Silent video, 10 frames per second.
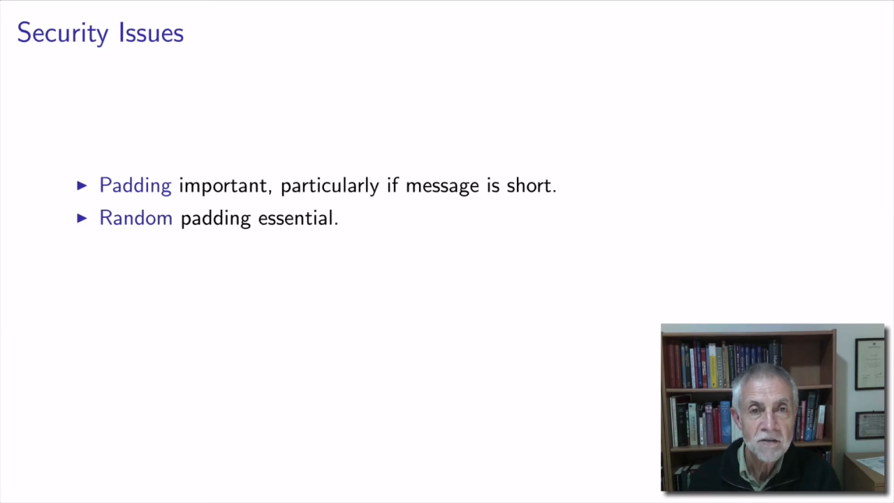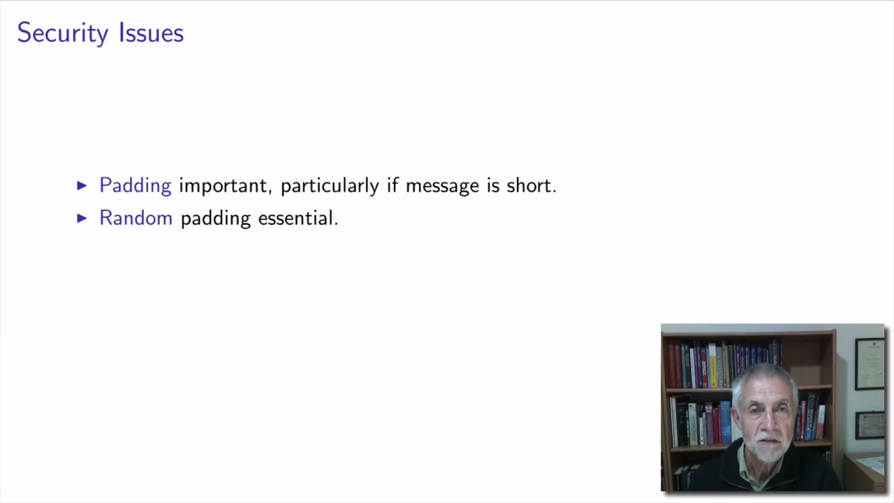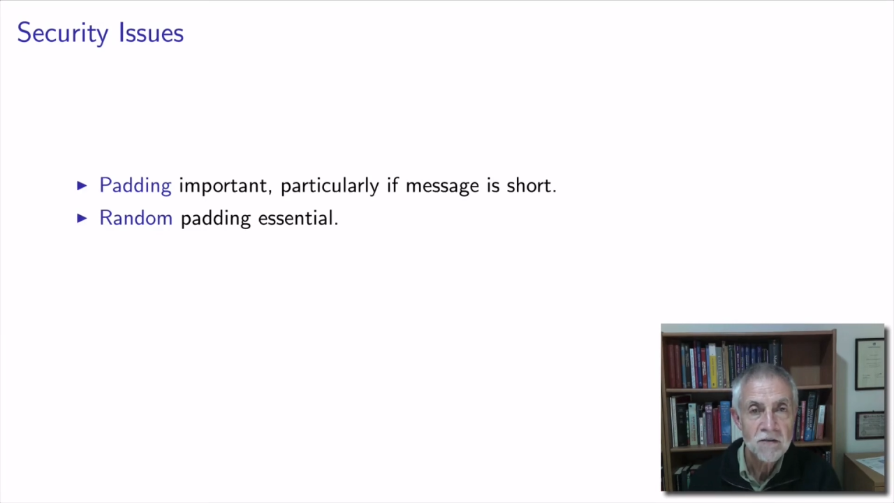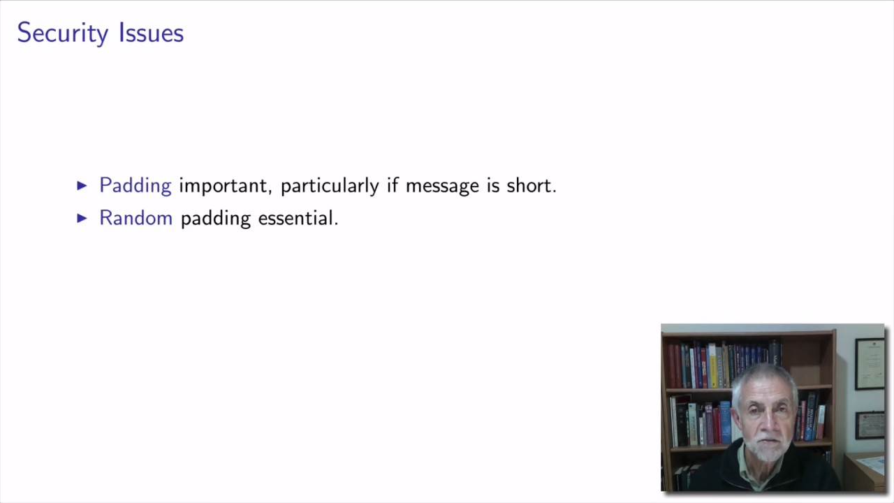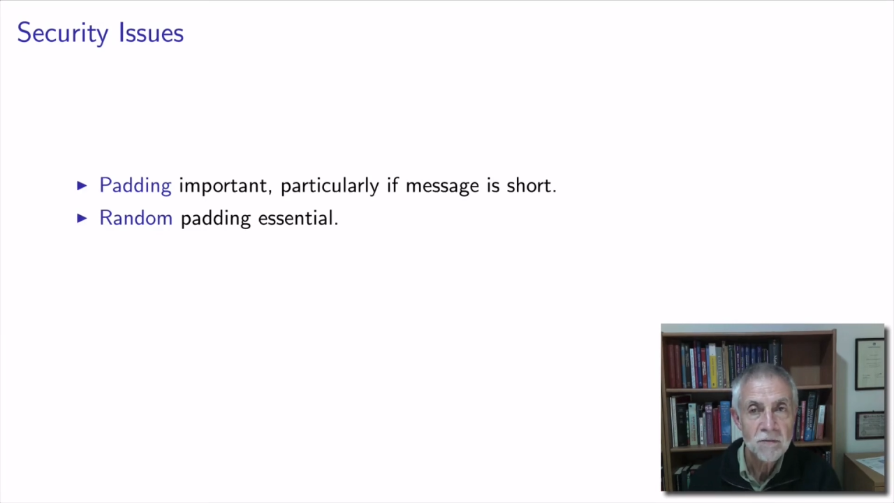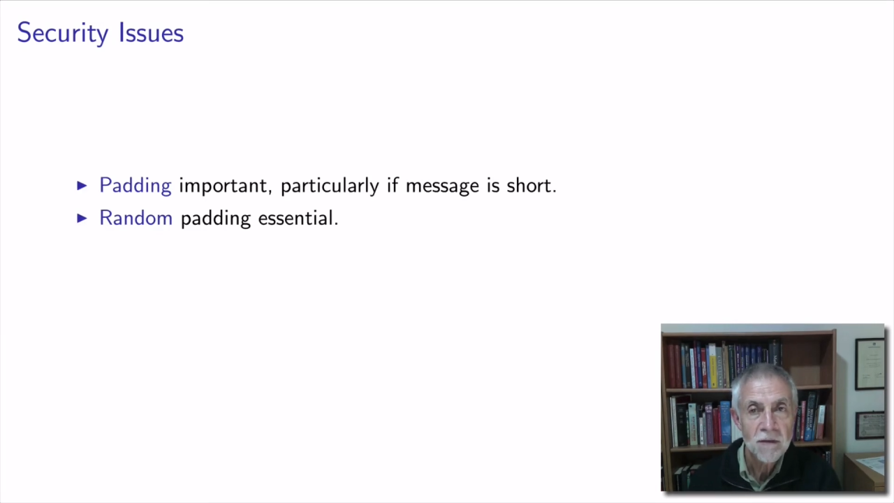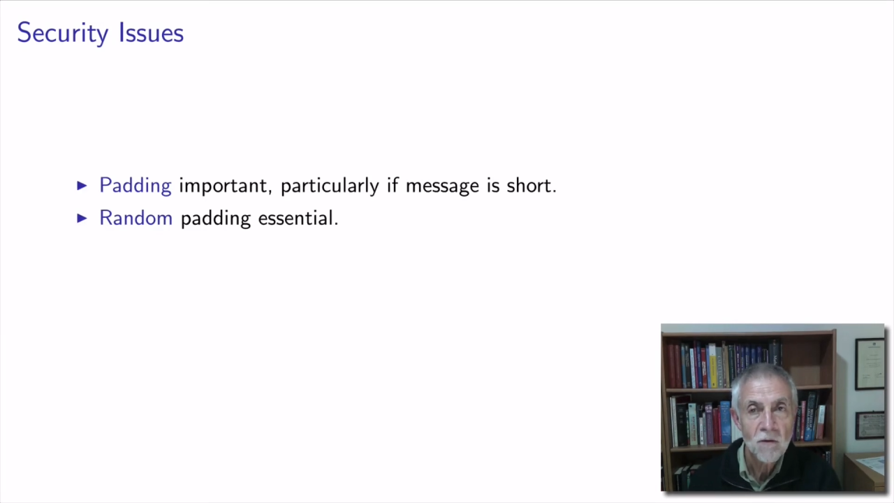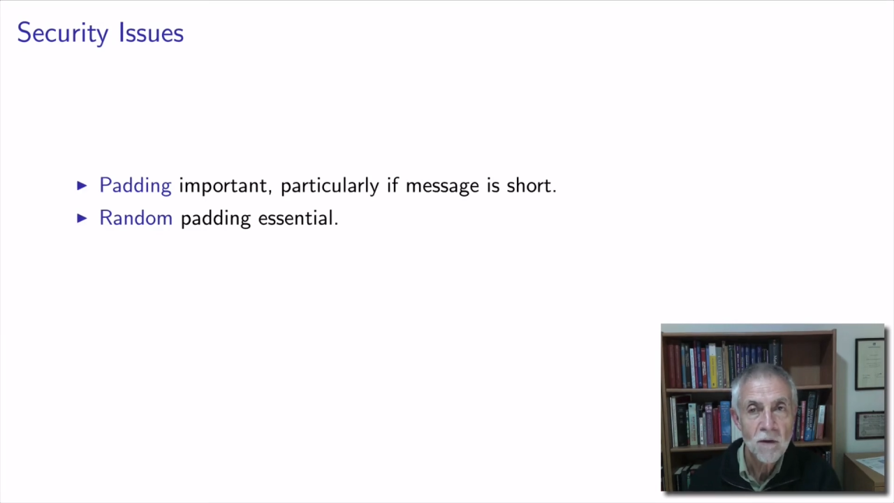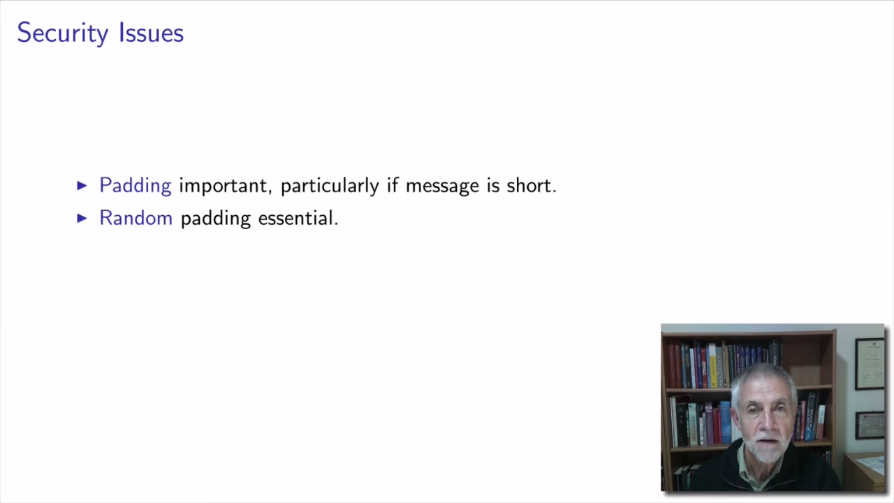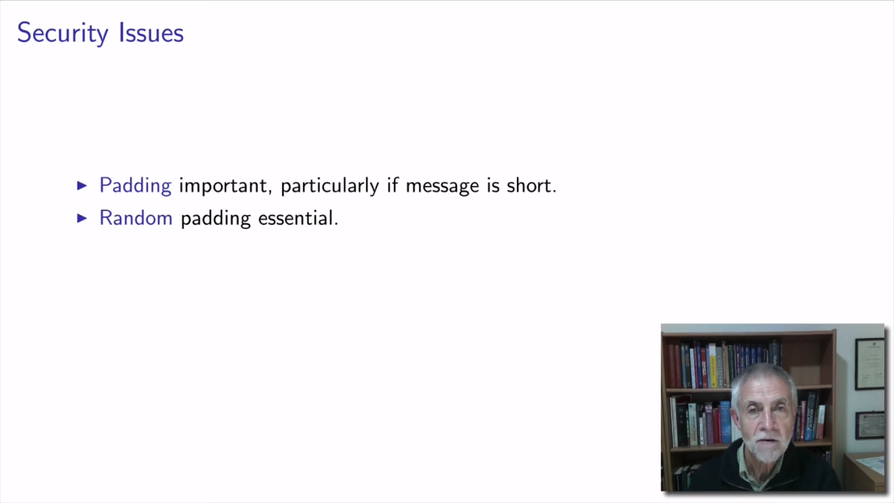that you should be
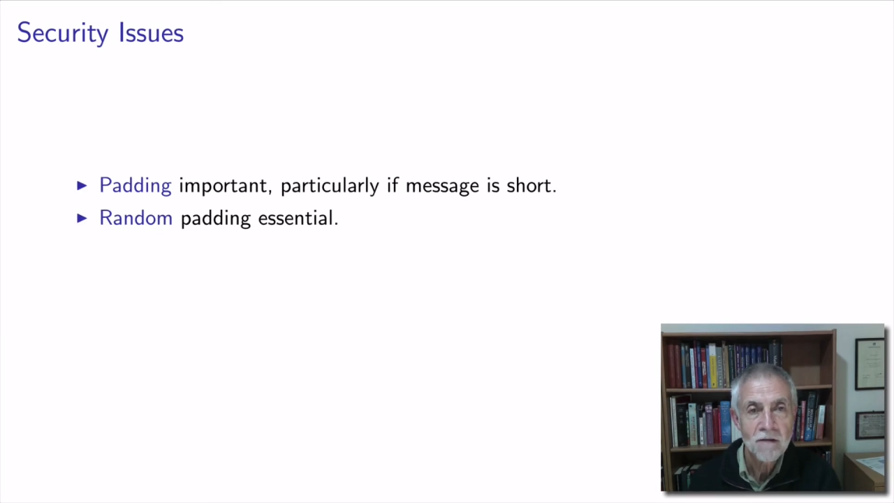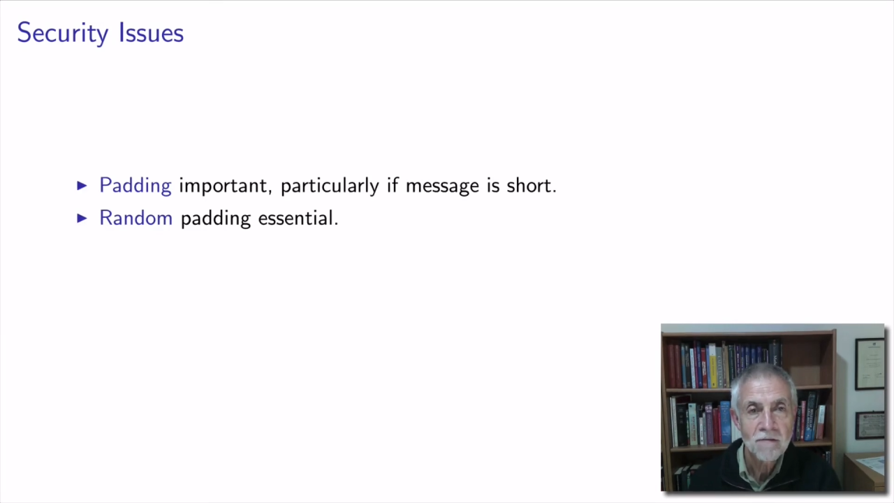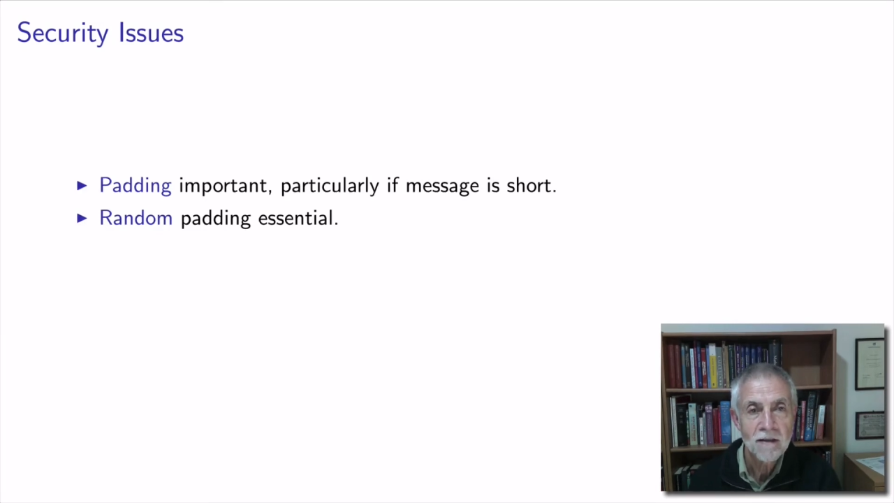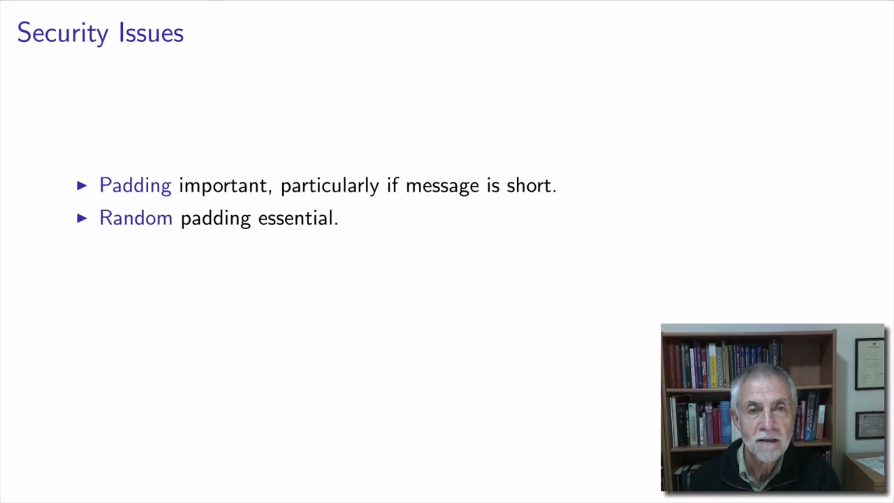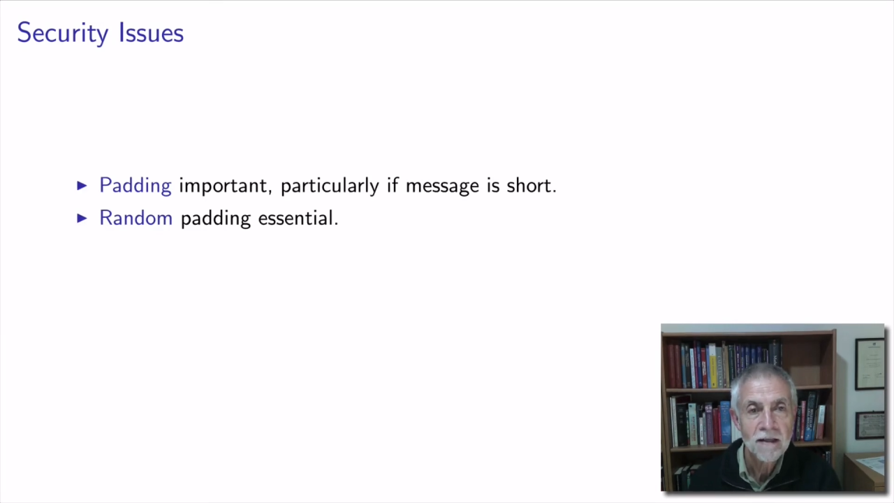aware of.